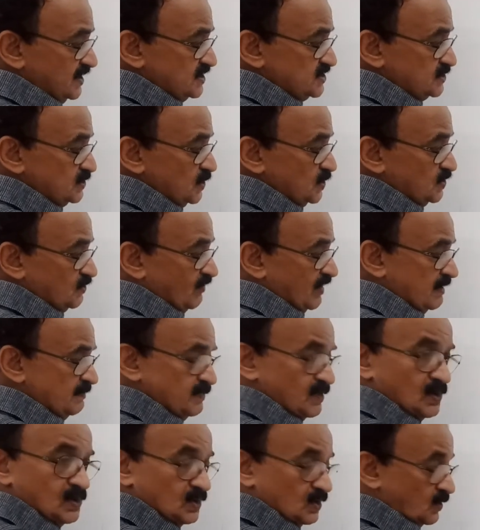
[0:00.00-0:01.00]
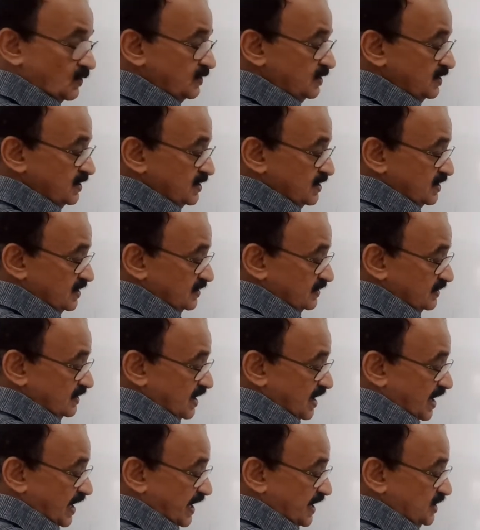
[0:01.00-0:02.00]
it is due to one proton,
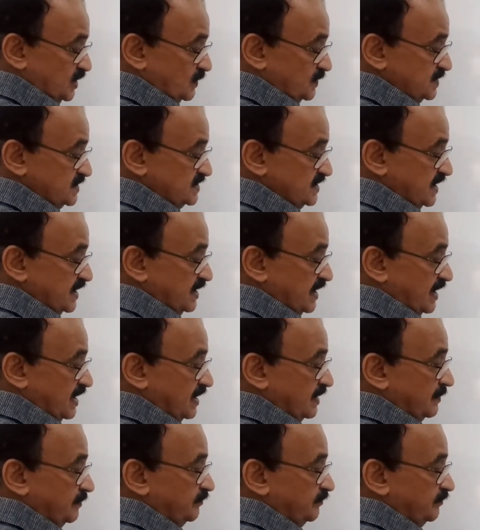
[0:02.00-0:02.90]
the height of the signal,